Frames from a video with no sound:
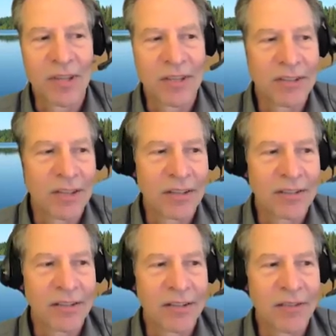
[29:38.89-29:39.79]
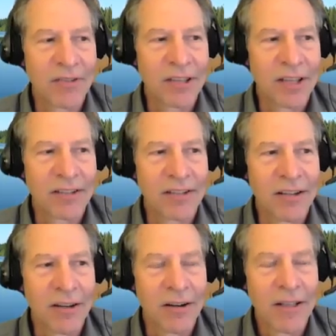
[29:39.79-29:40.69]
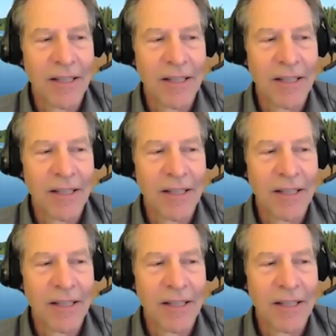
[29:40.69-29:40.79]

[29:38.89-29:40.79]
these things that I've collected here.